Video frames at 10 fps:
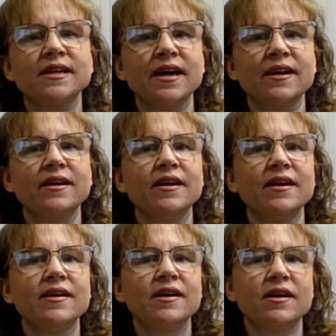And
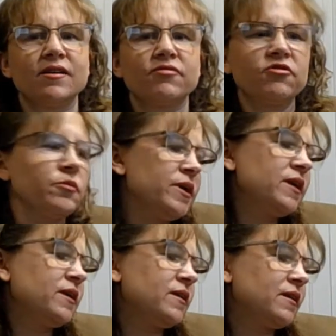for
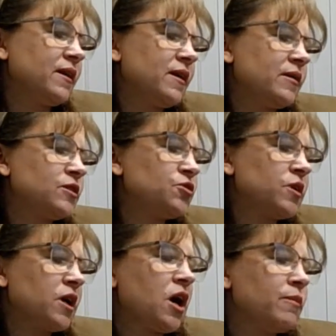me, doing
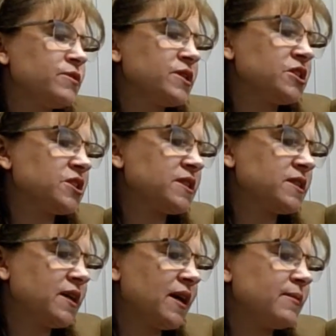a composition,
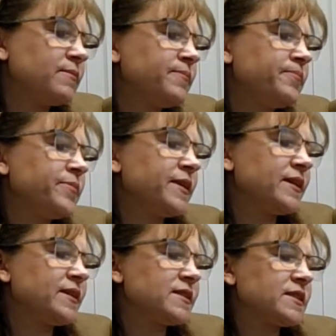
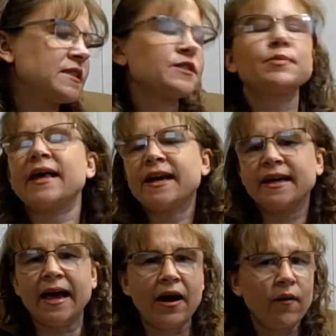it's planning
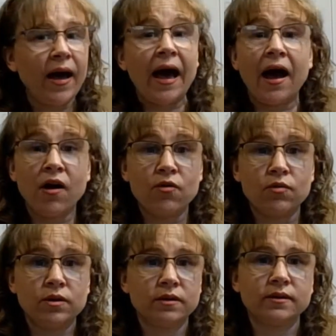out how
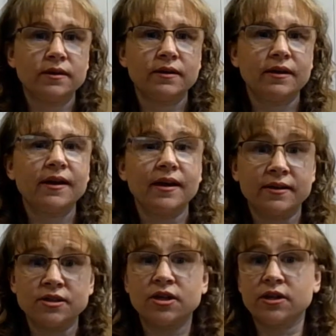
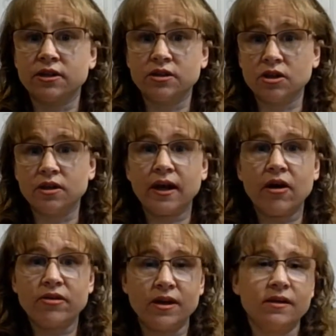it's going to look, how
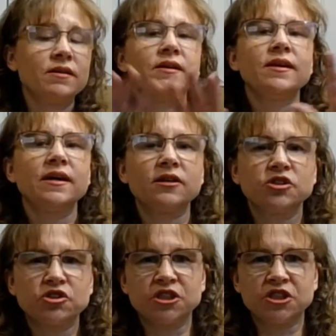the
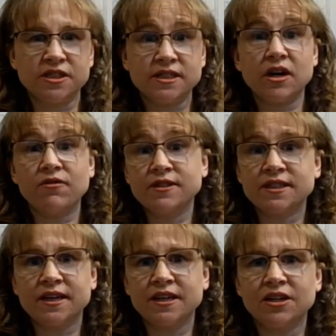illustration itself is
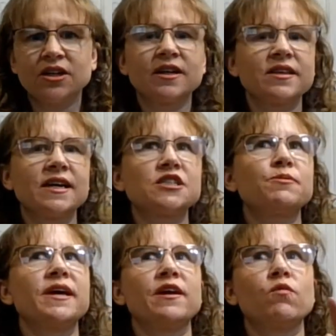going to look, and that's
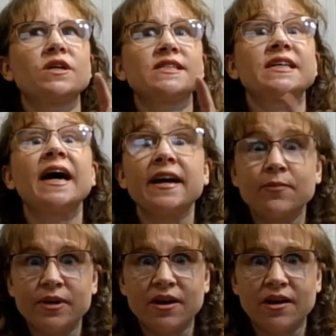planning what's going to
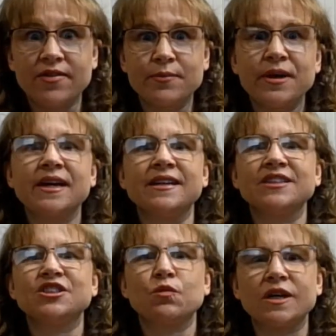be on the page and what's